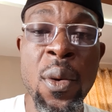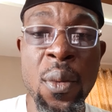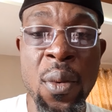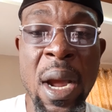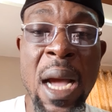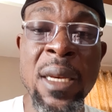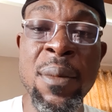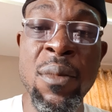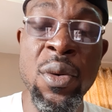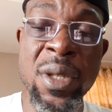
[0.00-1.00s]
Where are the
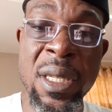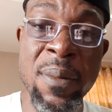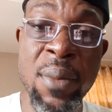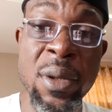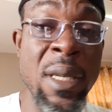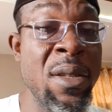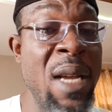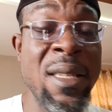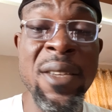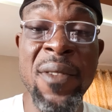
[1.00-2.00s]
most important? It's
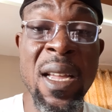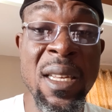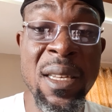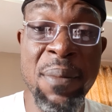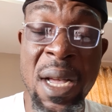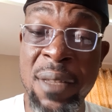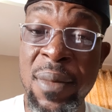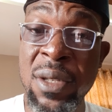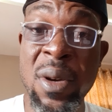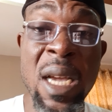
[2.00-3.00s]
not as if any
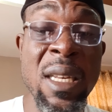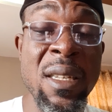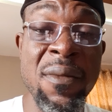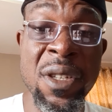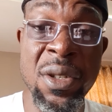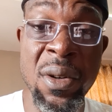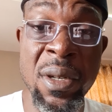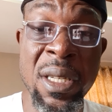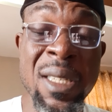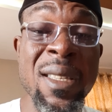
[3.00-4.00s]
department or any division
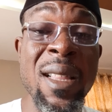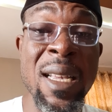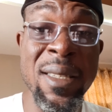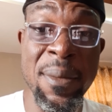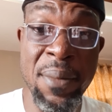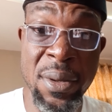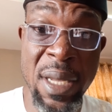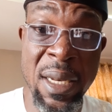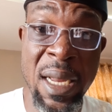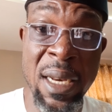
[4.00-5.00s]
is less
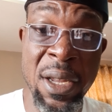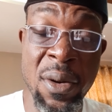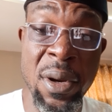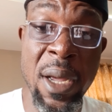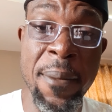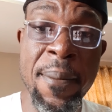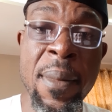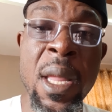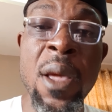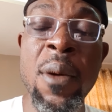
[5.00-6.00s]
important than the other,
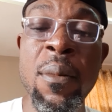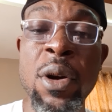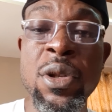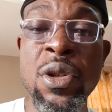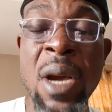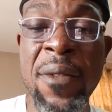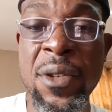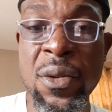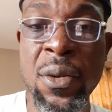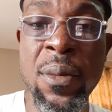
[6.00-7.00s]
but you have
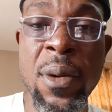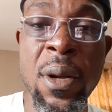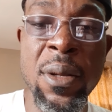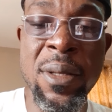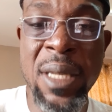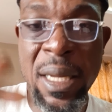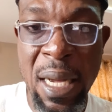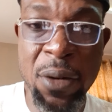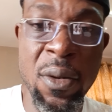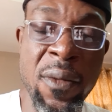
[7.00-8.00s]
to take
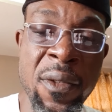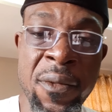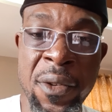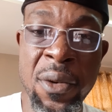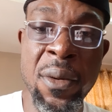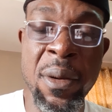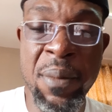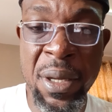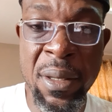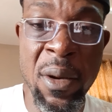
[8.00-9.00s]
an overview,
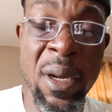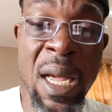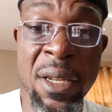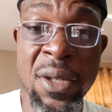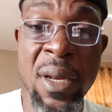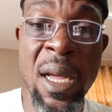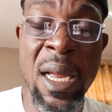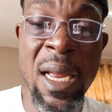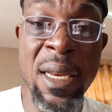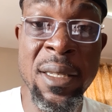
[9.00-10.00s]
a organizational
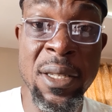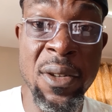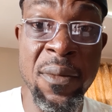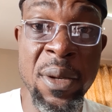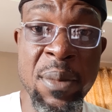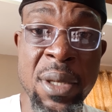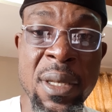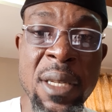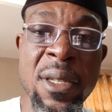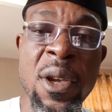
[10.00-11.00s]
analysis of your
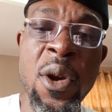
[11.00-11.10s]
business,